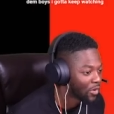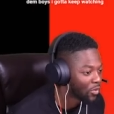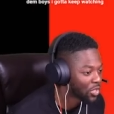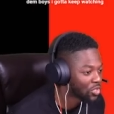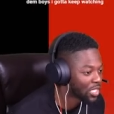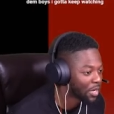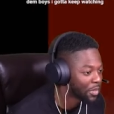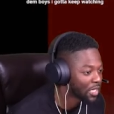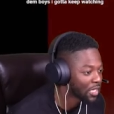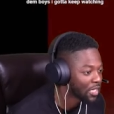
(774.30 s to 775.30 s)
What you tell me,
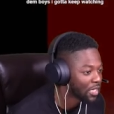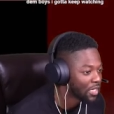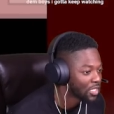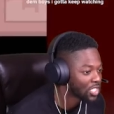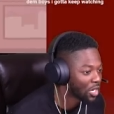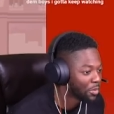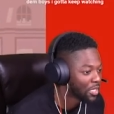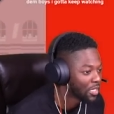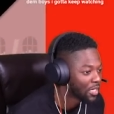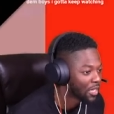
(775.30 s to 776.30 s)
nigga? Show
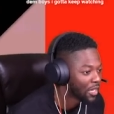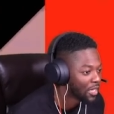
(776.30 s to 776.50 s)
me. Show me